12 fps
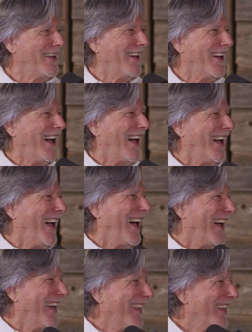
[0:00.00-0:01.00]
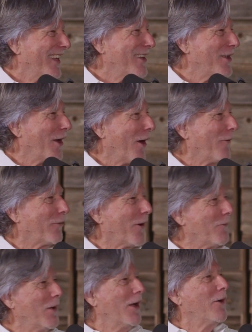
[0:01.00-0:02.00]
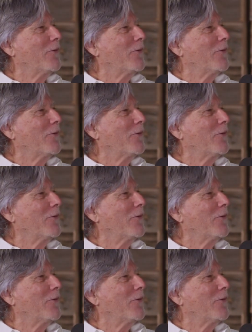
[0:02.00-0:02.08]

From